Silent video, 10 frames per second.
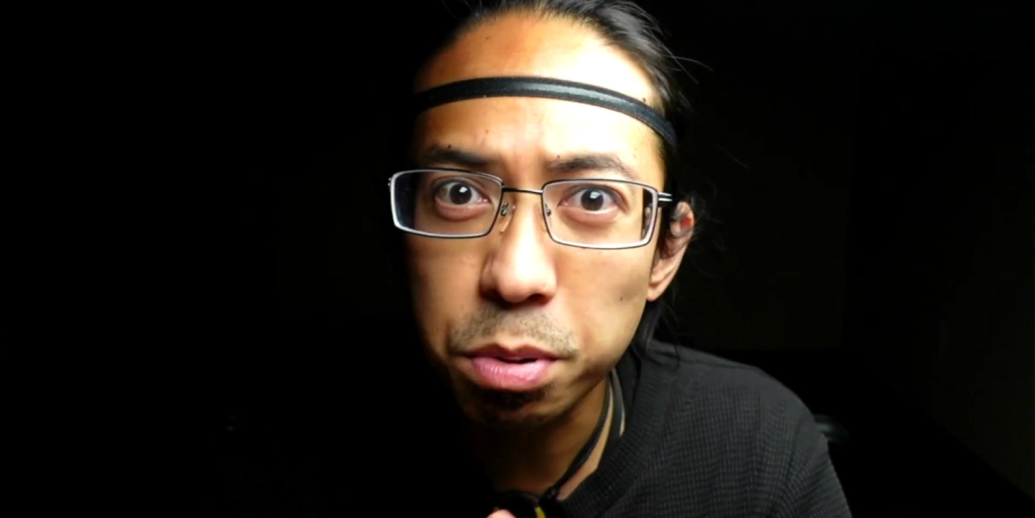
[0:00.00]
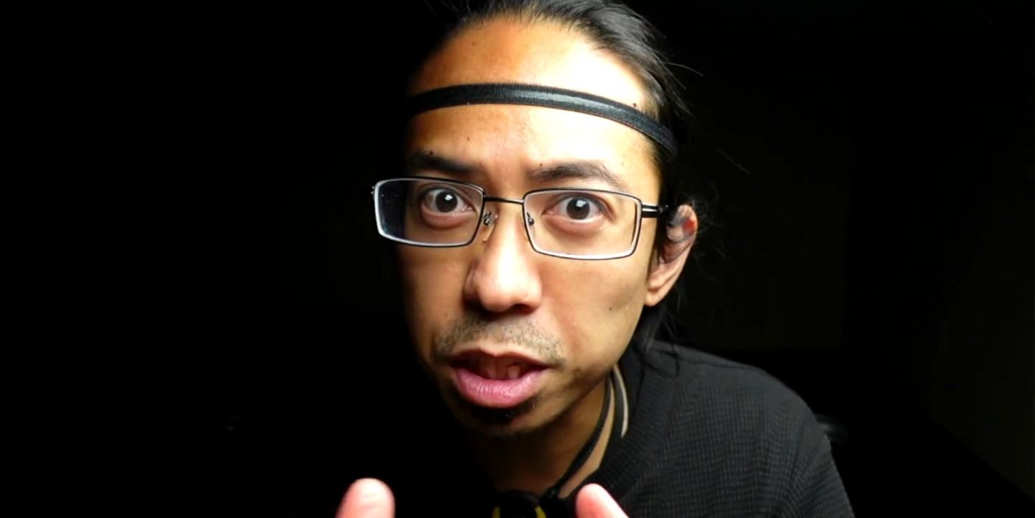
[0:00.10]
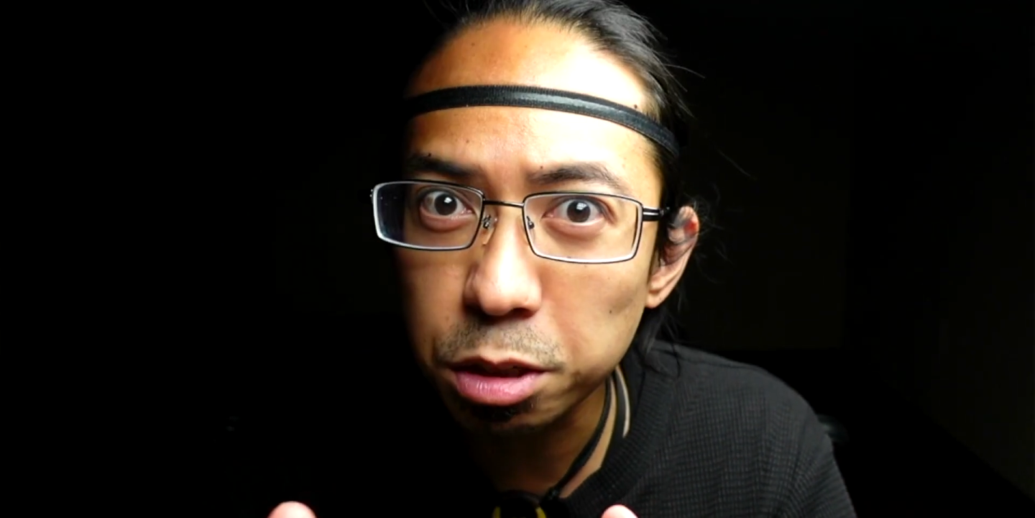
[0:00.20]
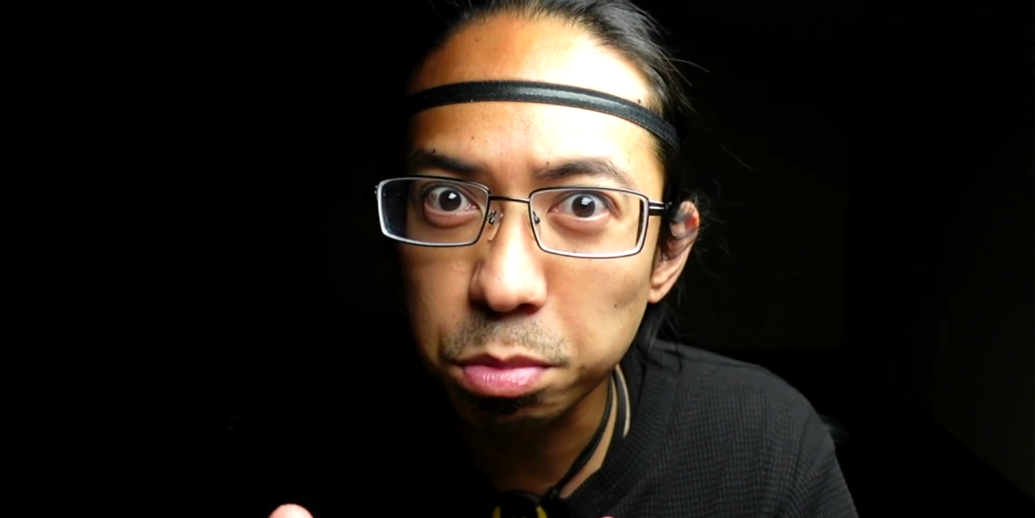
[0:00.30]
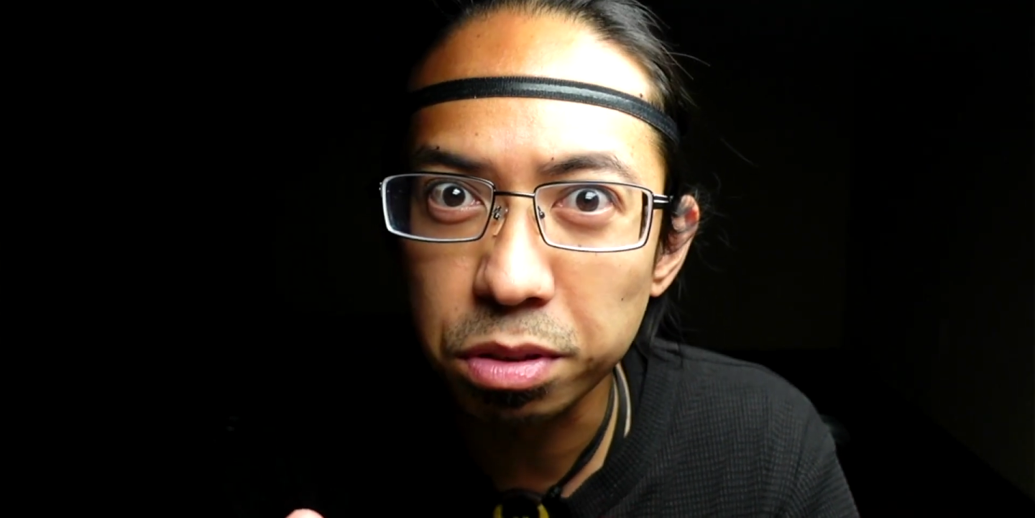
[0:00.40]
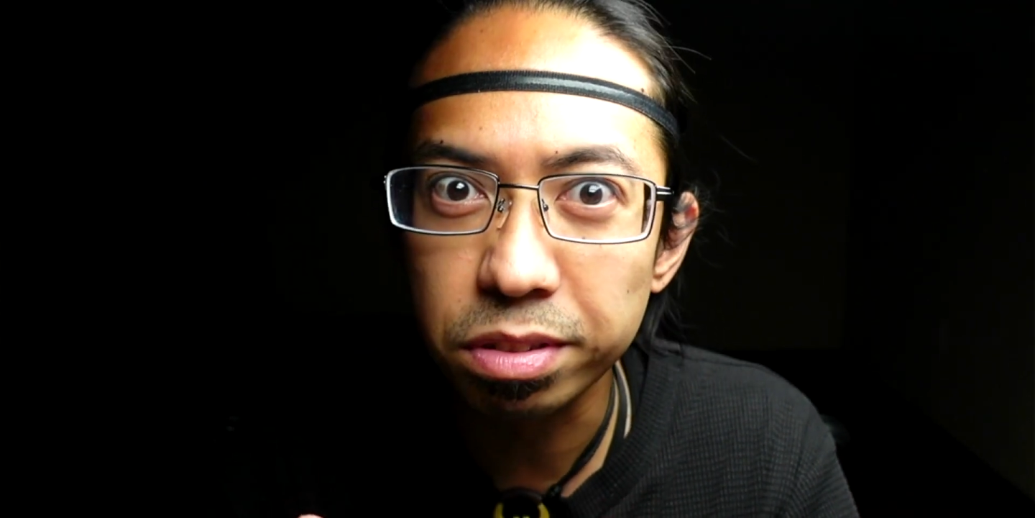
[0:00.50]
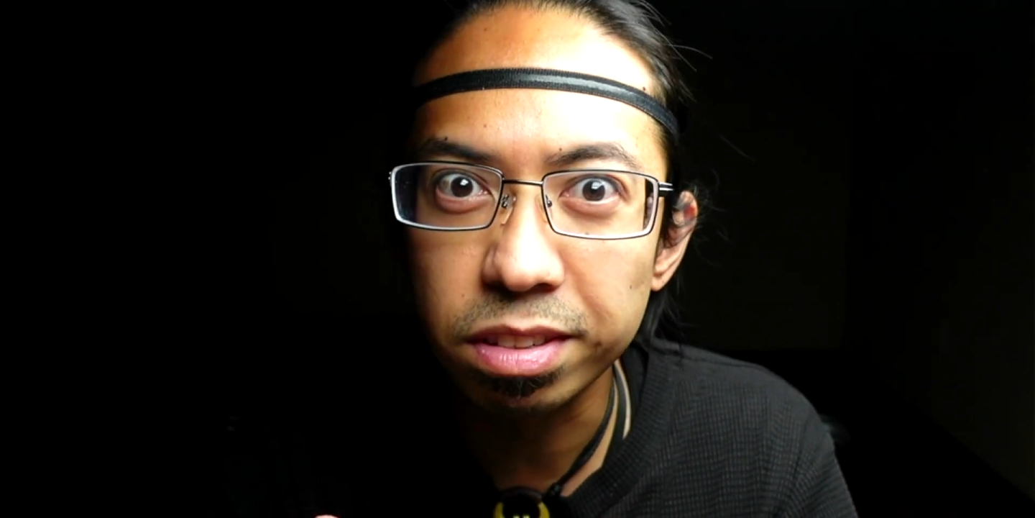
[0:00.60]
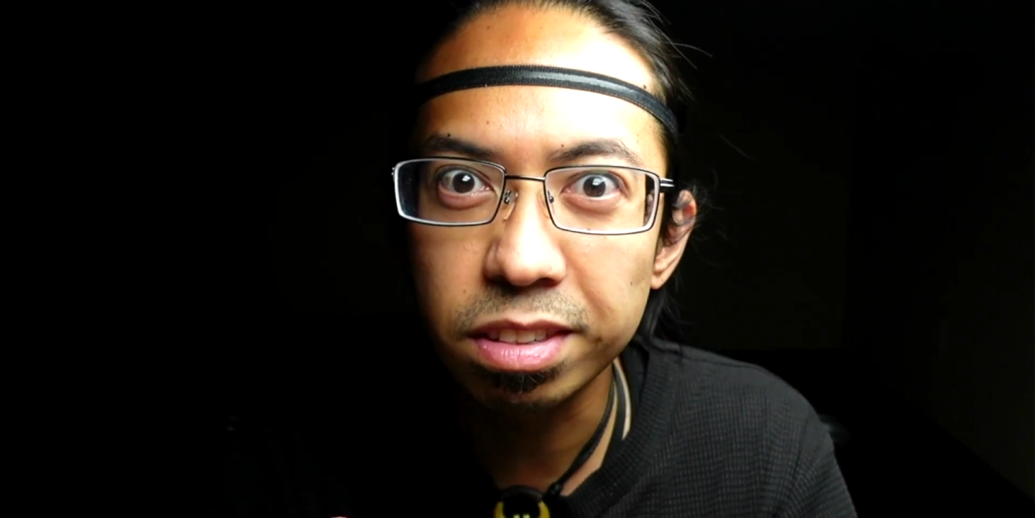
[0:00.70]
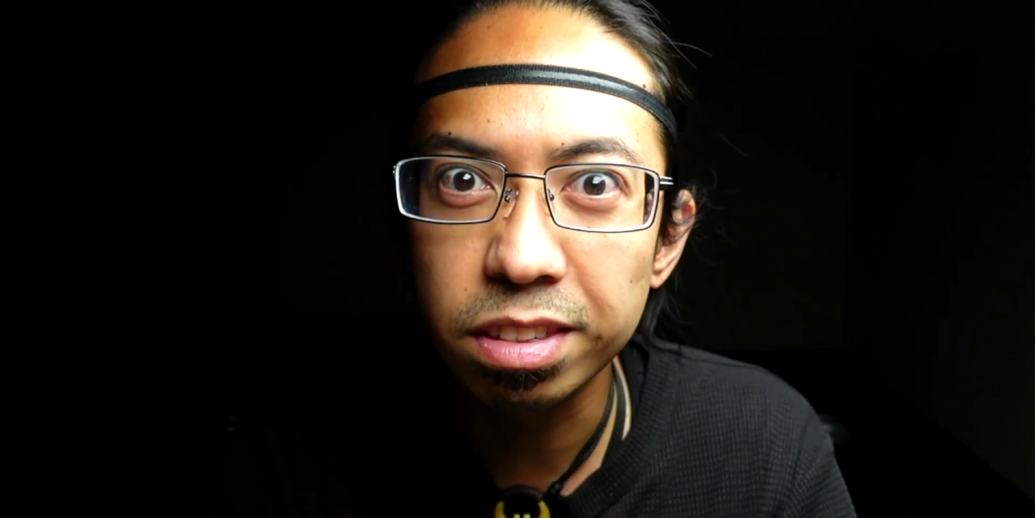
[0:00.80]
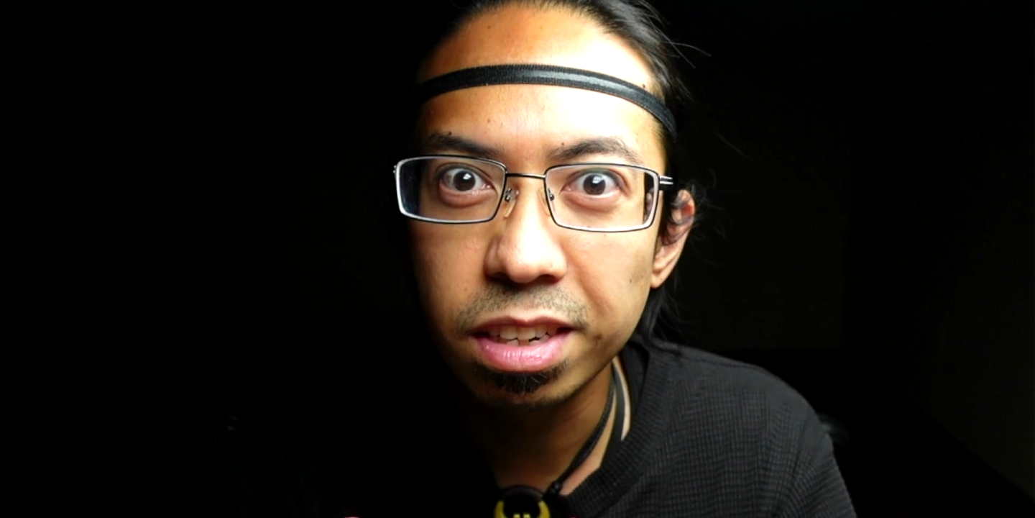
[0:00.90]

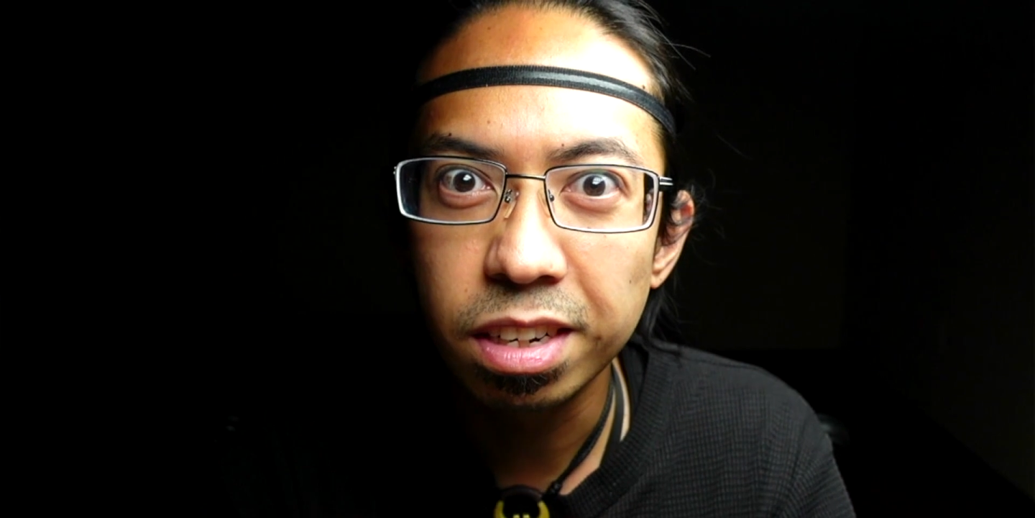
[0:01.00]
principles